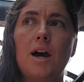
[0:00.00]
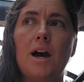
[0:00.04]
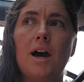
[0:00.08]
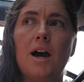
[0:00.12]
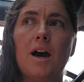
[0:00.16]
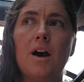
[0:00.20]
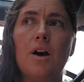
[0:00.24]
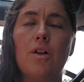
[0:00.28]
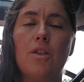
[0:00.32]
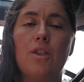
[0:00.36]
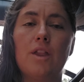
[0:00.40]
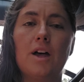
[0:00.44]

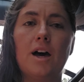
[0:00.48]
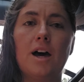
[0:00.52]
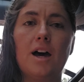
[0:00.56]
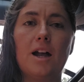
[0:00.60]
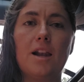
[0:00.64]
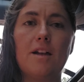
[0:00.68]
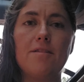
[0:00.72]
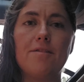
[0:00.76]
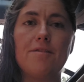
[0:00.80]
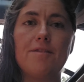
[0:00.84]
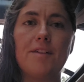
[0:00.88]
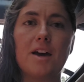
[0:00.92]
how
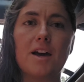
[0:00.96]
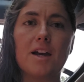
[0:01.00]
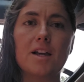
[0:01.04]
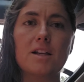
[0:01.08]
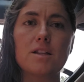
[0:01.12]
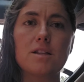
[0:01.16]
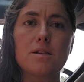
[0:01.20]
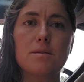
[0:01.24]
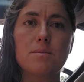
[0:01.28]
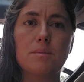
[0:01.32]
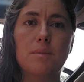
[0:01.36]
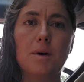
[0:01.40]
that
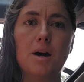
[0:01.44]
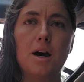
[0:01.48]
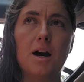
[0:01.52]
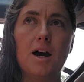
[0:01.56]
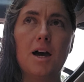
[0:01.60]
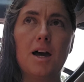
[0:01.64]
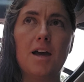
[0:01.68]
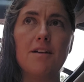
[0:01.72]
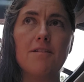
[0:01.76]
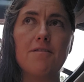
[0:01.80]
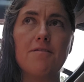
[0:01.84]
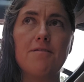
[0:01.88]
affects
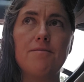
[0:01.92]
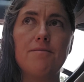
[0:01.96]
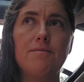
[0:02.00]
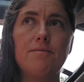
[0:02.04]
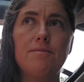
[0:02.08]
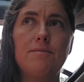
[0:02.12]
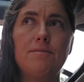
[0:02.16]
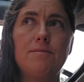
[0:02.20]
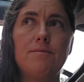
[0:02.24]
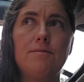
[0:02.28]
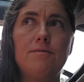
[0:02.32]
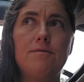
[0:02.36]
my
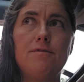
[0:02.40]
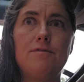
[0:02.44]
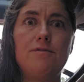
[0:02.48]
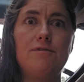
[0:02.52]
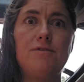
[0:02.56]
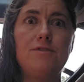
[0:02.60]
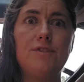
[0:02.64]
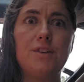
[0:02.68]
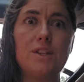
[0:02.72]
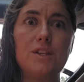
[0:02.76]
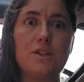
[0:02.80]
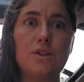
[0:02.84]

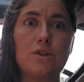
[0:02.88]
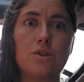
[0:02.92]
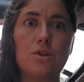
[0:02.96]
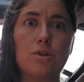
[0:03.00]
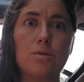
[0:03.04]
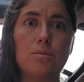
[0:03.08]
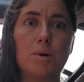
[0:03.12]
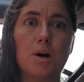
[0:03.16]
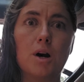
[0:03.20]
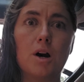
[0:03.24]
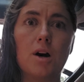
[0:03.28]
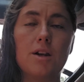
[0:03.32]

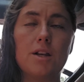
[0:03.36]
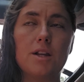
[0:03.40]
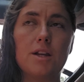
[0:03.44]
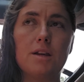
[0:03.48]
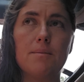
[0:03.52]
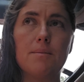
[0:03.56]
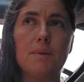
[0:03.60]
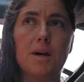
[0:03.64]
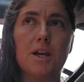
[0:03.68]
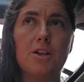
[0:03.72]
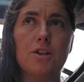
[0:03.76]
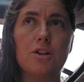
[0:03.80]
physical
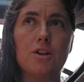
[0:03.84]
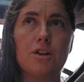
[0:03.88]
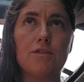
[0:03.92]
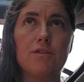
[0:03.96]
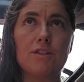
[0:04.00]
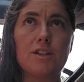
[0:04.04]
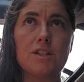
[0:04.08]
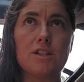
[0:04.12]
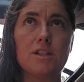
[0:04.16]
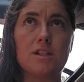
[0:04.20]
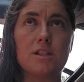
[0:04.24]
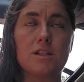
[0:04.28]
body, my
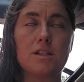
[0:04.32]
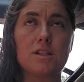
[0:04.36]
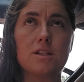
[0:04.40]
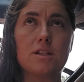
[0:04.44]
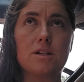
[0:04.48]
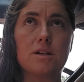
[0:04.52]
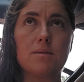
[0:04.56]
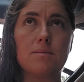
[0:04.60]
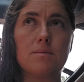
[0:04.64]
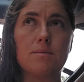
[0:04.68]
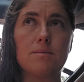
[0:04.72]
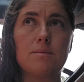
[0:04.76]
nervous
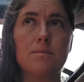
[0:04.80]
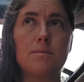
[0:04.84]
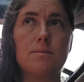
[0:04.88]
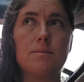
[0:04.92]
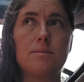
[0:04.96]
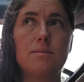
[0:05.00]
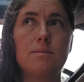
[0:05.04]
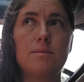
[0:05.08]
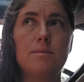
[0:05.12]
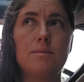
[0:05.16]
system,